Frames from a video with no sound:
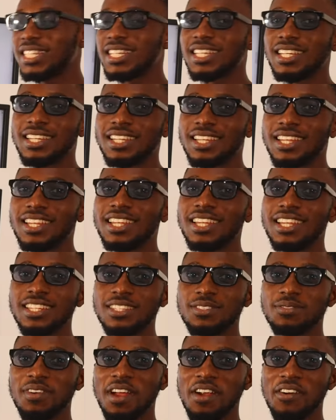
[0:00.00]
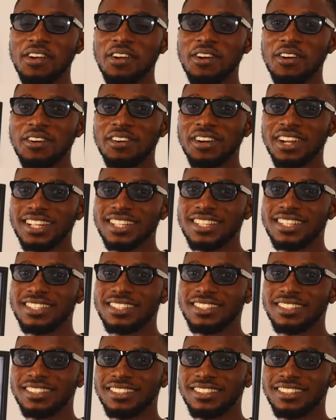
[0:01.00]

D is very correct.